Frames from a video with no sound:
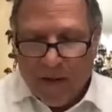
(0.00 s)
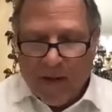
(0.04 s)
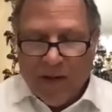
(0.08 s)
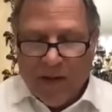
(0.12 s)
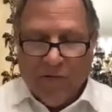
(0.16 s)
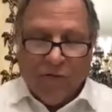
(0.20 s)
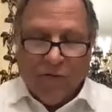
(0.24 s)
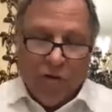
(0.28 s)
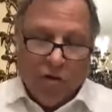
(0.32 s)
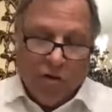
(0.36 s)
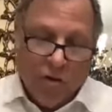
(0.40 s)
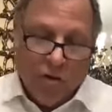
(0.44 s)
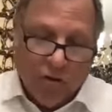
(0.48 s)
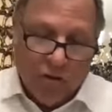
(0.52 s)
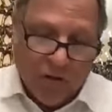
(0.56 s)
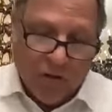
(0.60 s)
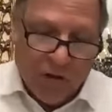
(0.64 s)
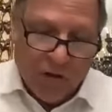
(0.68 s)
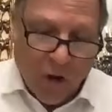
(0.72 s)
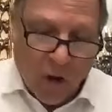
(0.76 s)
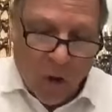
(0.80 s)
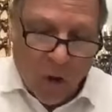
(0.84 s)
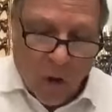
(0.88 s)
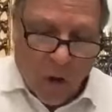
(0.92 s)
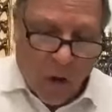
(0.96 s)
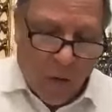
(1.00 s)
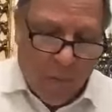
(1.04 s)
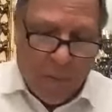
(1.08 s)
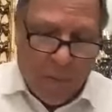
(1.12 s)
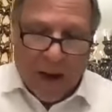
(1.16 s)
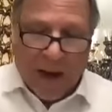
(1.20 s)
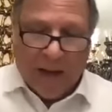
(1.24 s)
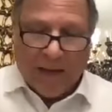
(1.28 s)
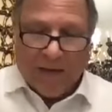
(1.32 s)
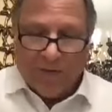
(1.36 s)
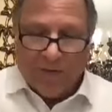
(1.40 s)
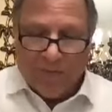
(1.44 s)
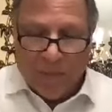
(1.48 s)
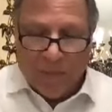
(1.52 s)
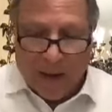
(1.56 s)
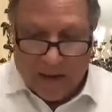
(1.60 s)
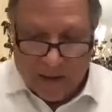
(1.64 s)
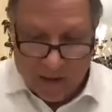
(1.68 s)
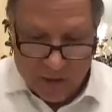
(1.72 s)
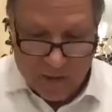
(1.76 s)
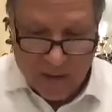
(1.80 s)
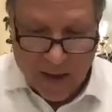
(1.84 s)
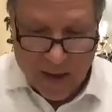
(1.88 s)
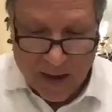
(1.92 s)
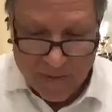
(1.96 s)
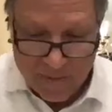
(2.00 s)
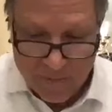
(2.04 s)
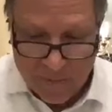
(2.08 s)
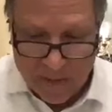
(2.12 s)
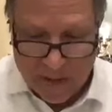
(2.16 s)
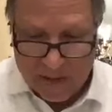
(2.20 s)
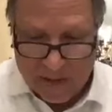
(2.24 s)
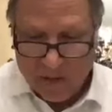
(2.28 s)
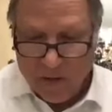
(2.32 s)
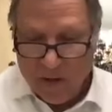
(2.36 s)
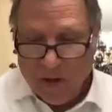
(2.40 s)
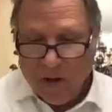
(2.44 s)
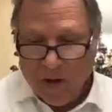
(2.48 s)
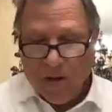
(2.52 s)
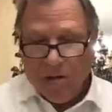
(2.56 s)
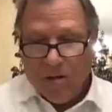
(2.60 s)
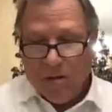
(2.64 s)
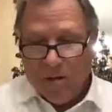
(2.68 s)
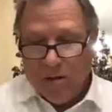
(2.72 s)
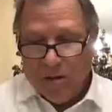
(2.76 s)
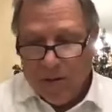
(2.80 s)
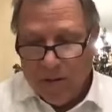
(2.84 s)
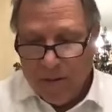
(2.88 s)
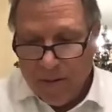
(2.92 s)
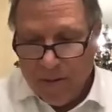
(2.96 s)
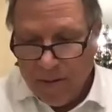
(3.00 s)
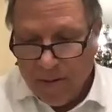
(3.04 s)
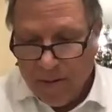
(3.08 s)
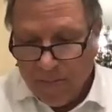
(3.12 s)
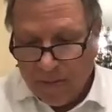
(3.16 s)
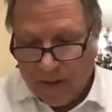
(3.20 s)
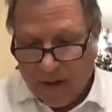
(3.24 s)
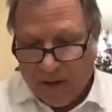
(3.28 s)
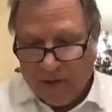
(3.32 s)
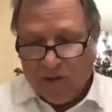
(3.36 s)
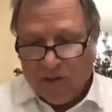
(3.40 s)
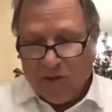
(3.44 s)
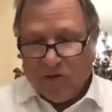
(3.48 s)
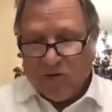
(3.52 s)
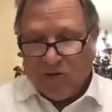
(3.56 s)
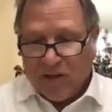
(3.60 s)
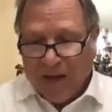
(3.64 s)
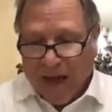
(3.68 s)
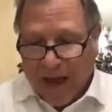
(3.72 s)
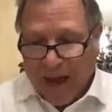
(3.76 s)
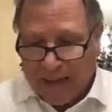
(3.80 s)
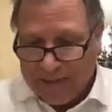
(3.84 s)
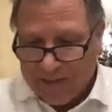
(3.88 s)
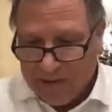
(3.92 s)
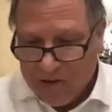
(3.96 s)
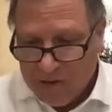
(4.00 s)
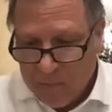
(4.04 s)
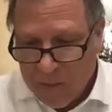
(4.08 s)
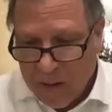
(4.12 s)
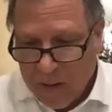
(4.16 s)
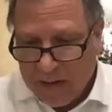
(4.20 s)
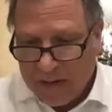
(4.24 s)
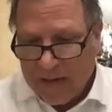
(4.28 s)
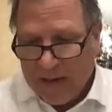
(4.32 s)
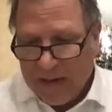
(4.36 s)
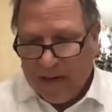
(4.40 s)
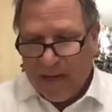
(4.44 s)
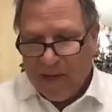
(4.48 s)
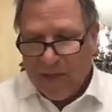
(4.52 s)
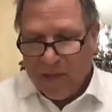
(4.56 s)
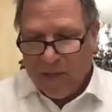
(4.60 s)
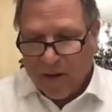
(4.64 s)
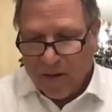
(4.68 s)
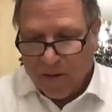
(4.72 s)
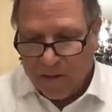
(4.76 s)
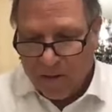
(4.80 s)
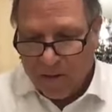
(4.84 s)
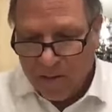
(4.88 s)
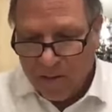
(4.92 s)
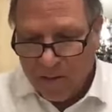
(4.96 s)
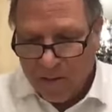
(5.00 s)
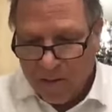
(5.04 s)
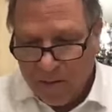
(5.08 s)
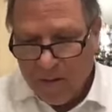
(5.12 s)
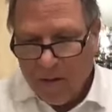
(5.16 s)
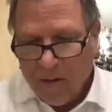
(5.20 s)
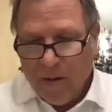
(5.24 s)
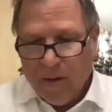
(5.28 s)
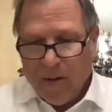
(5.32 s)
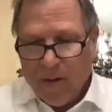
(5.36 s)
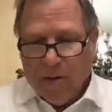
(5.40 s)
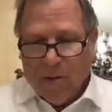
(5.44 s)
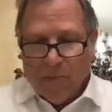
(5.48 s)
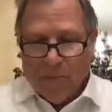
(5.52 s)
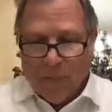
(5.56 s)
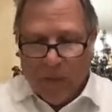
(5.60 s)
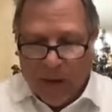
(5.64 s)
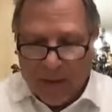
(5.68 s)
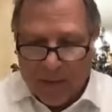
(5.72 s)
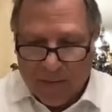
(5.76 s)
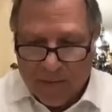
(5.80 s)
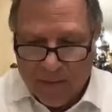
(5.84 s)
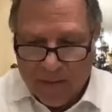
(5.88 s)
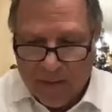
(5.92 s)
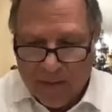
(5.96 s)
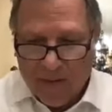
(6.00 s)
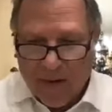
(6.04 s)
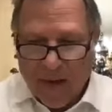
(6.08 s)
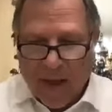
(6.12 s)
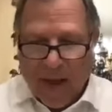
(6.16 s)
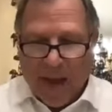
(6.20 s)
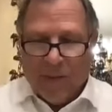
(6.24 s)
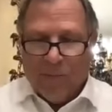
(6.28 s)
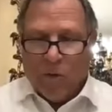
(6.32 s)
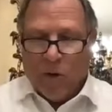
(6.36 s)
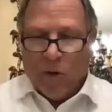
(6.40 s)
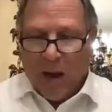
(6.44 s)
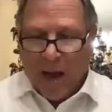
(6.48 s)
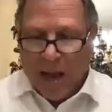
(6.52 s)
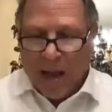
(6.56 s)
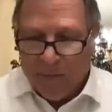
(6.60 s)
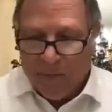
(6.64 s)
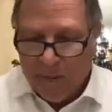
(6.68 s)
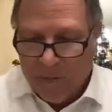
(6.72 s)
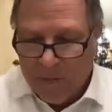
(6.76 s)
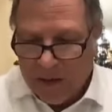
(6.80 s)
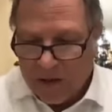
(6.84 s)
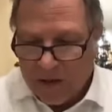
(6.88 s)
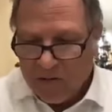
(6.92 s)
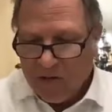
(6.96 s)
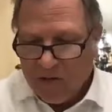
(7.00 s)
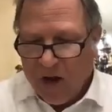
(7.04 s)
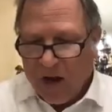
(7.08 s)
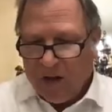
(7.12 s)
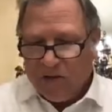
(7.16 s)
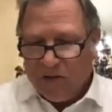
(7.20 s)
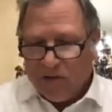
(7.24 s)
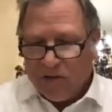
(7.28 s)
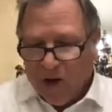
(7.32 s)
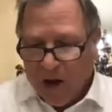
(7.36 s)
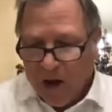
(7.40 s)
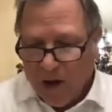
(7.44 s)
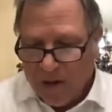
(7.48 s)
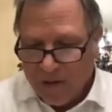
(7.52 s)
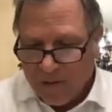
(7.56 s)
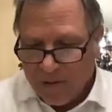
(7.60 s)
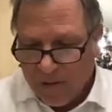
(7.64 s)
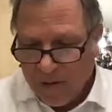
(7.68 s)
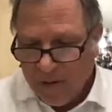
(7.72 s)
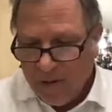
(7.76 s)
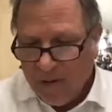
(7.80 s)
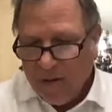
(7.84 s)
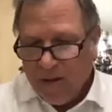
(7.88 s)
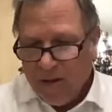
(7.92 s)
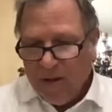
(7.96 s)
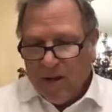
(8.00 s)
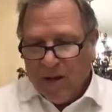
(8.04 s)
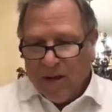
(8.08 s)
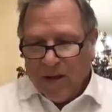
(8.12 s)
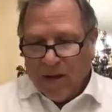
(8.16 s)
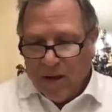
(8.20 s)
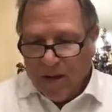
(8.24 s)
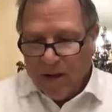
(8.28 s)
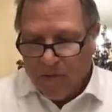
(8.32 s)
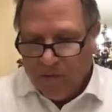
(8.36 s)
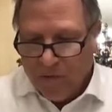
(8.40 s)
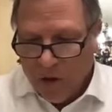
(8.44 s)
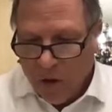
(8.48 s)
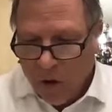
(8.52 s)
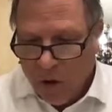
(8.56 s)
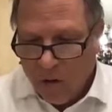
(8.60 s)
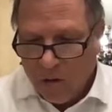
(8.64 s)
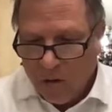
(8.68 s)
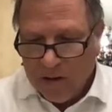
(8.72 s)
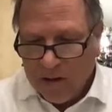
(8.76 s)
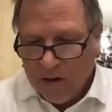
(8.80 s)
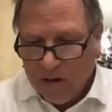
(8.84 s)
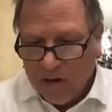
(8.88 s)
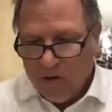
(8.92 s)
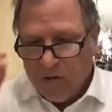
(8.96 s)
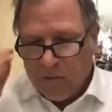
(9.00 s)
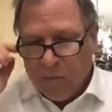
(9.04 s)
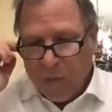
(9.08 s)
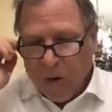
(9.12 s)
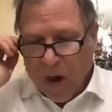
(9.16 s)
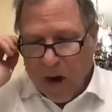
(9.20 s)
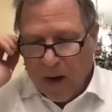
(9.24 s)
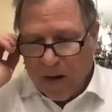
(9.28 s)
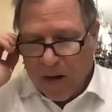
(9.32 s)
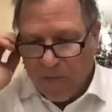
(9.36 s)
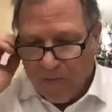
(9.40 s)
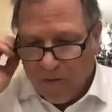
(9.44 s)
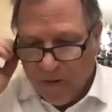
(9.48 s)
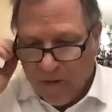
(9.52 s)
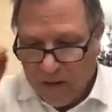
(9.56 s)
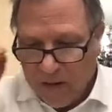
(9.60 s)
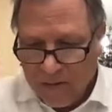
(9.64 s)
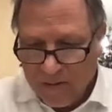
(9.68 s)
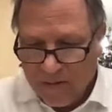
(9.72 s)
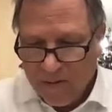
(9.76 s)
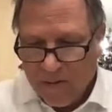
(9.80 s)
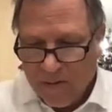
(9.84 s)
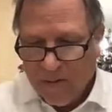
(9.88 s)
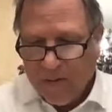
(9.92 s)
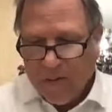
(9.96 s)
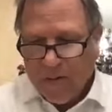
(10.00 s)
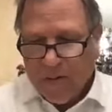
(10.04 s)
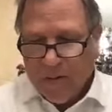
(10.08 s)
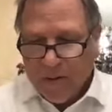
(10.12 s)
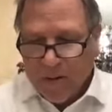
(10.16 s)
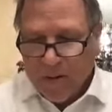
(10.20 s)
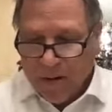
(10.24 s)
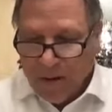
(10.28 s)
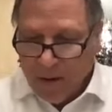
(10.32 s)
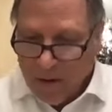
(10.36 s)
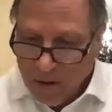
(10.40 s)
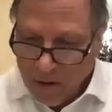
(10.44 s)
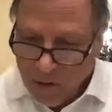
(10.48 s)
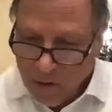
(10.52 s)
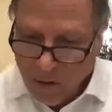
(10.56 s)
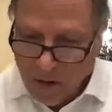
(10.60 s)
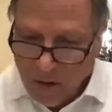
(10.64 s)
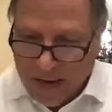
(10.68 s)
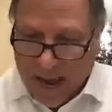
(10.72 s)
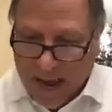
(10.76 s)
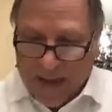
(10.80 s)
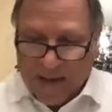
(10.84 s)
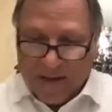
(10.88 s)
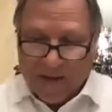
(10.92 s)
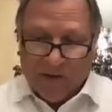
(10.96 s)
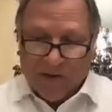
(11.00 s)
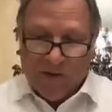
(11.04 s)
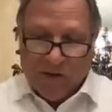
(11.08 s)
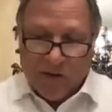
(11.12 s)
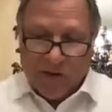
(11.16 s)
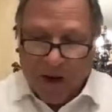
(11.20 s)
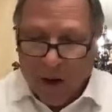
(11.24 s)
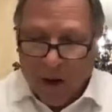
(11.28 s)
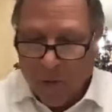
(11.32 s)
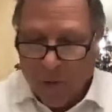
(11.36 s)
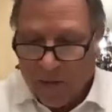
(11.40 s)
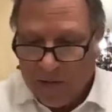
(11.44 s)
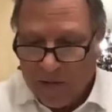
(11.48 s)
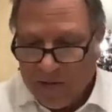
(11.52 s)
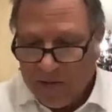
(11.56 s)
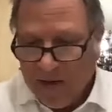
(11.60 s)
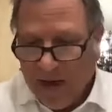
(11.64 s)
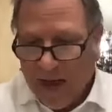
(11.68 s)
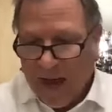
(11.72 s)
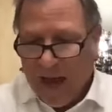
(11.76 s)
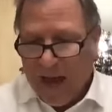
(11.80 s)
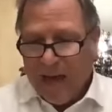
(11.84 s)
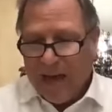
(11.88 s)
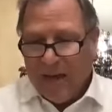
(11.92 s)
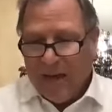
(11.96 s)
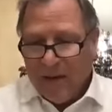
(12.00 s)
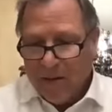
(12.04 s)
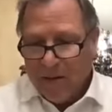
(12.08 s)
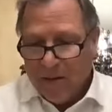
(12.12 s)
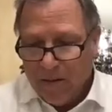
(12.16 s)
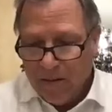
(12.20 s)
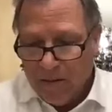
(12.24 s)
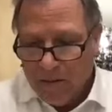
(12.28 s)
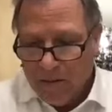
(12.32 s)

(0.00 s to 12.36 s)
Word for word: If you use the whole pile of money, you'd have meila because there's chatas money in there. But ein moyal b'miktsasan. If you only use part of it, you can't because you can always say